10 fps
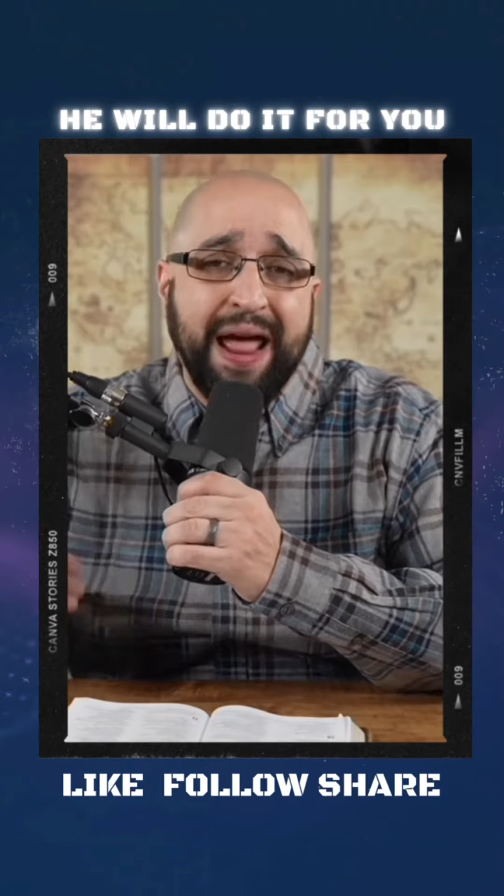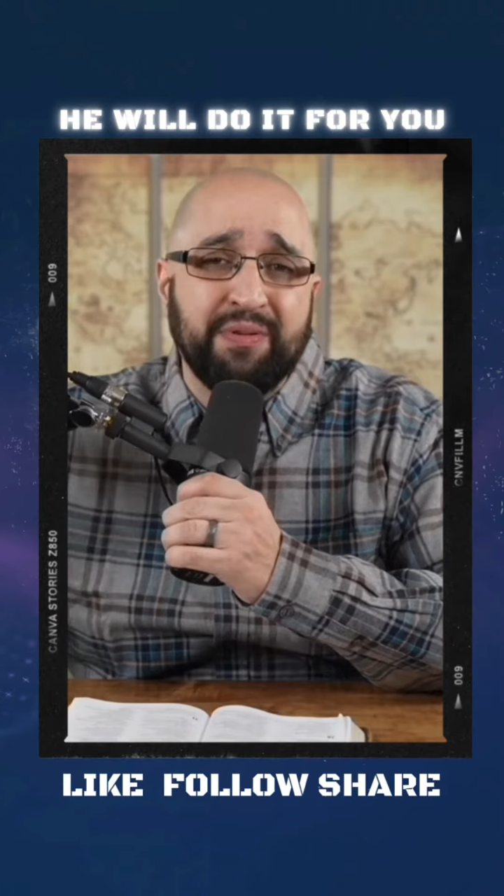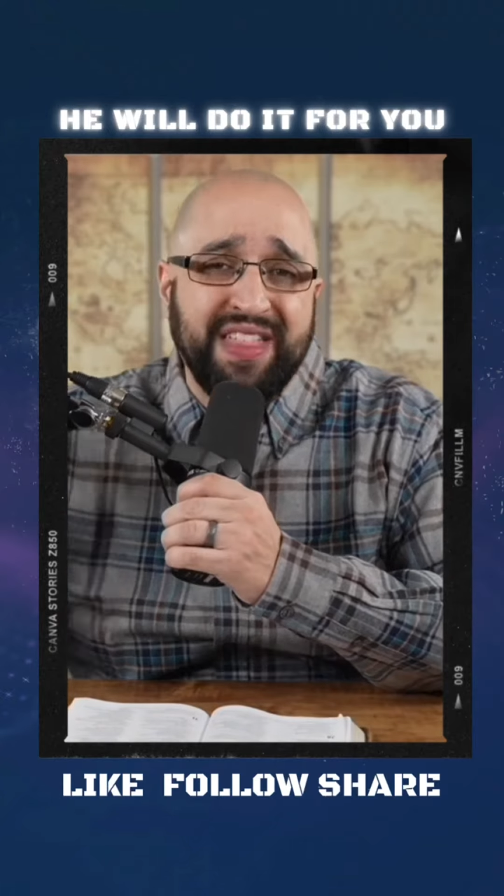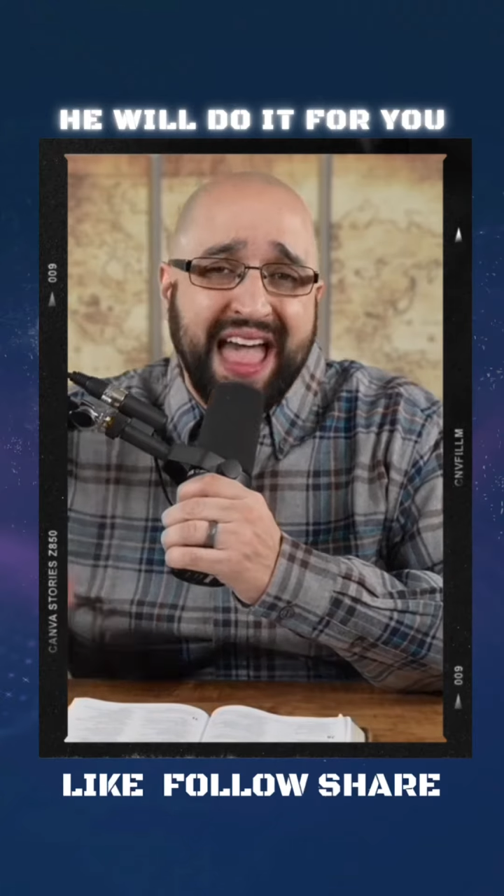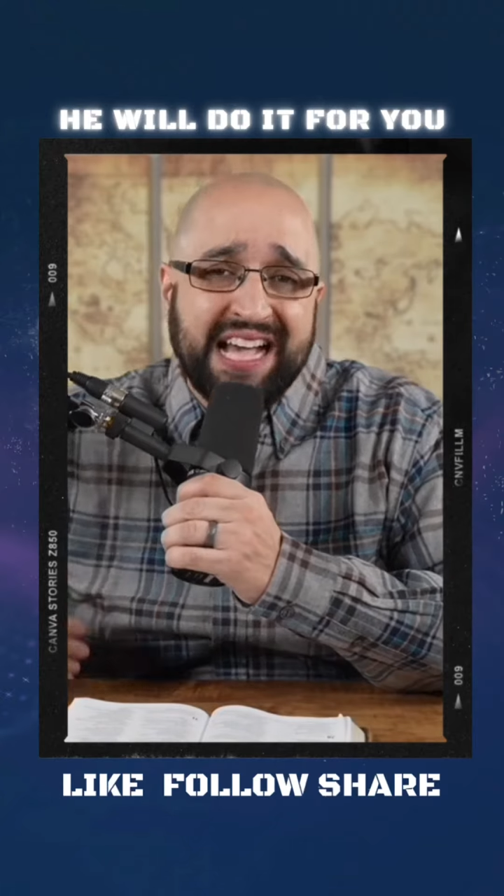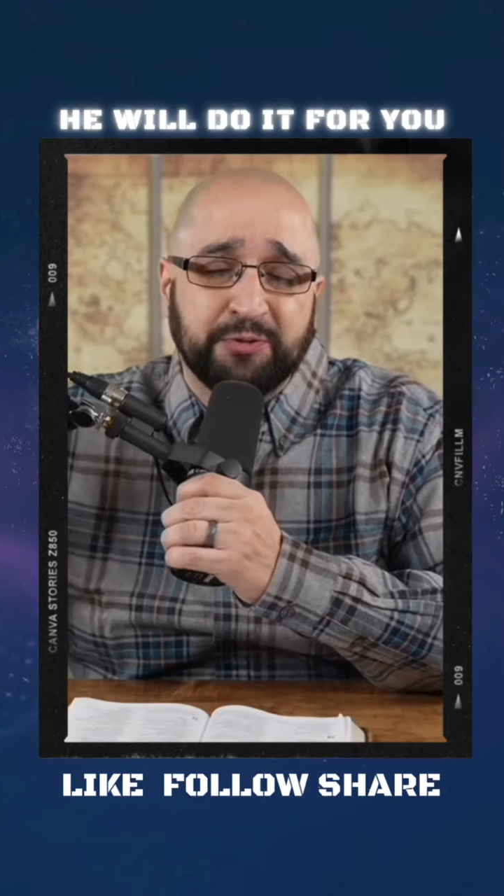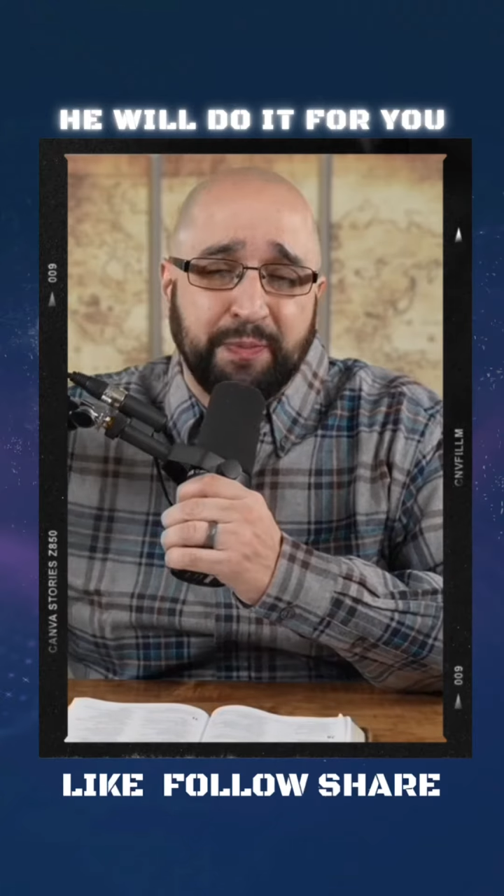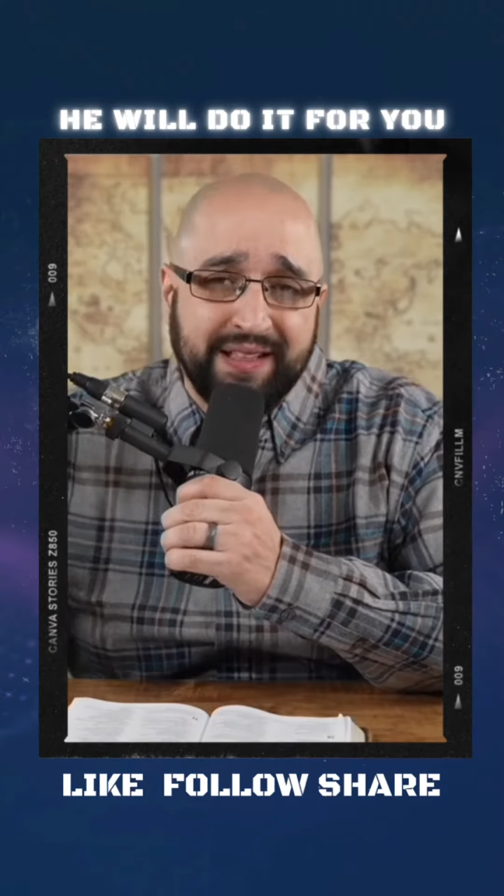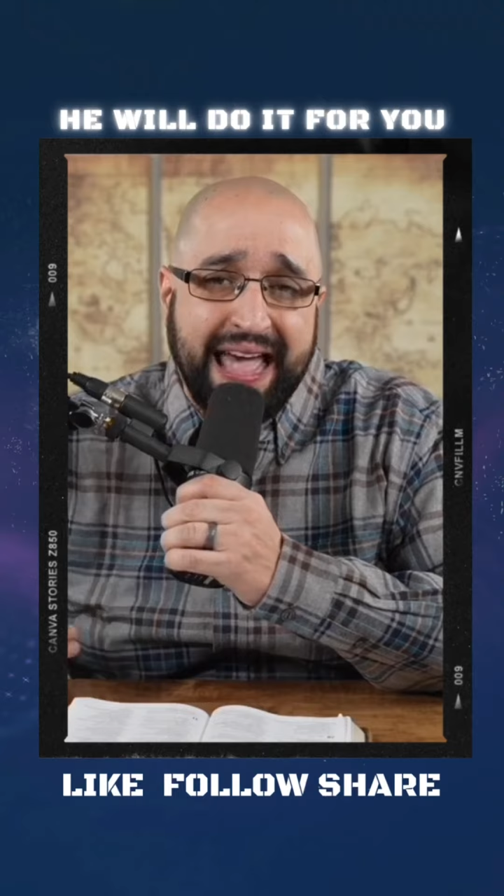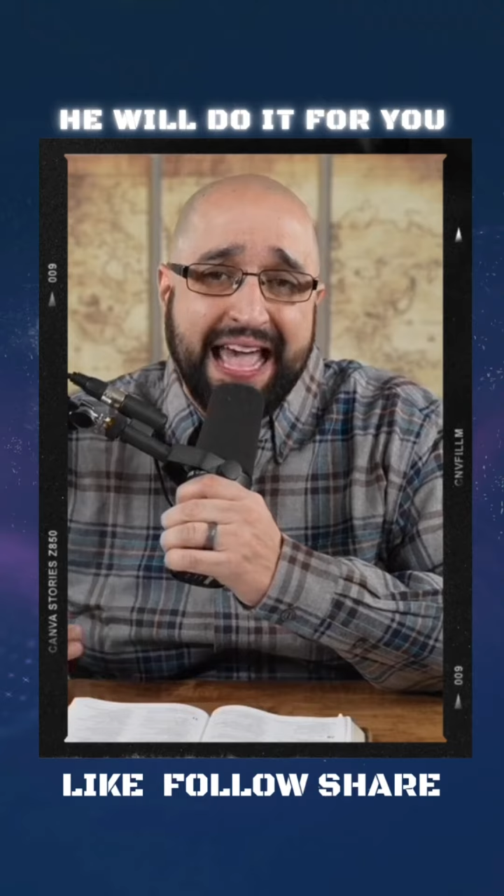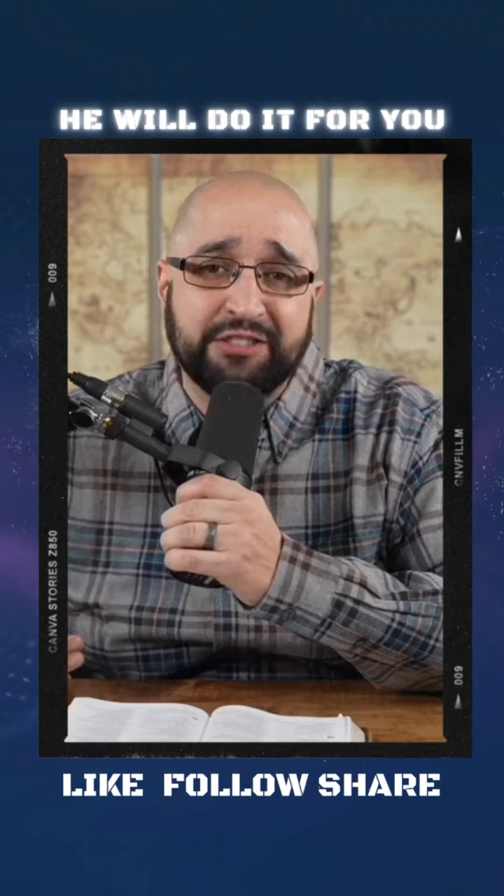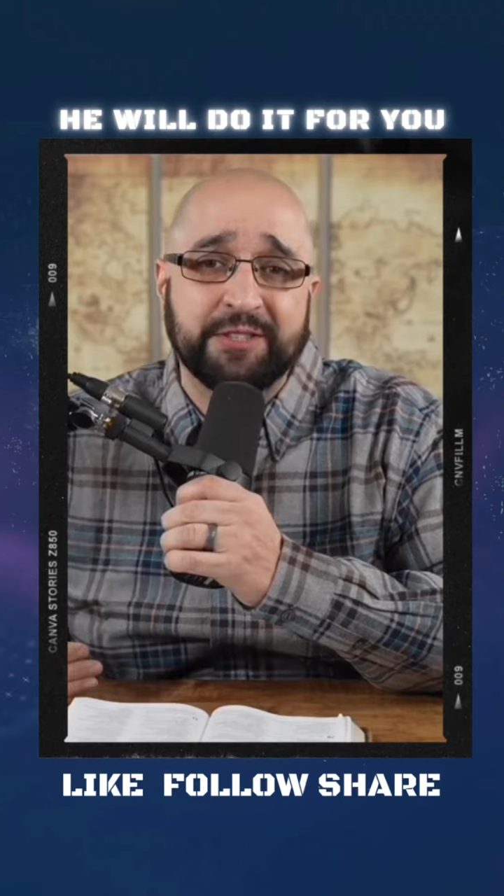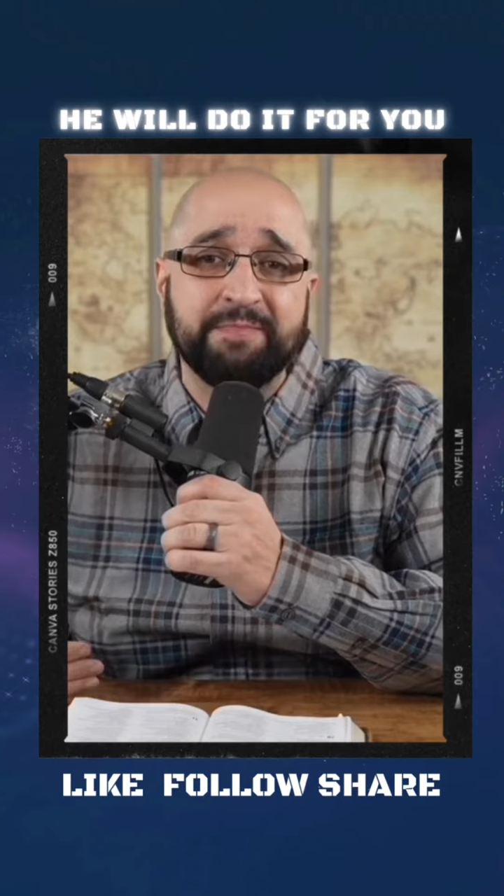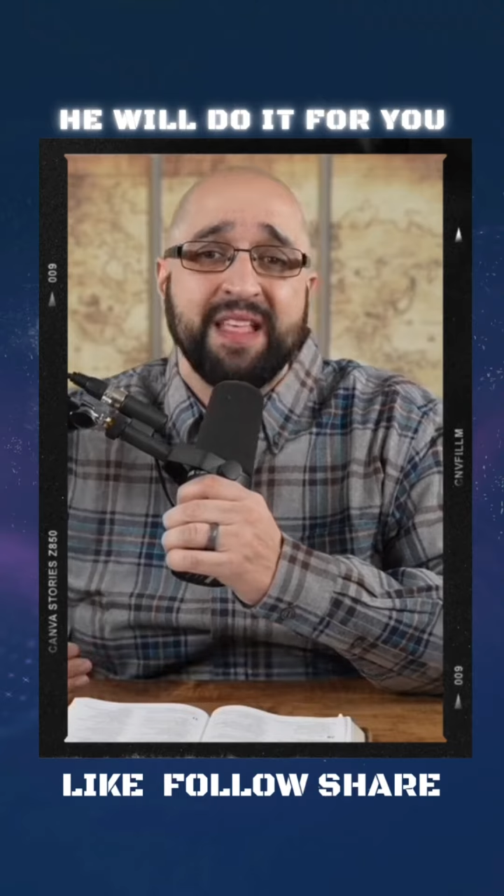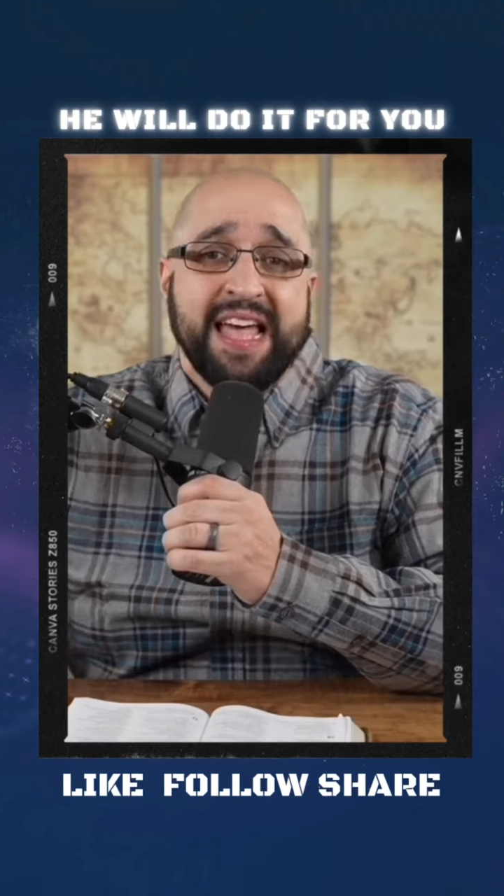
with expectation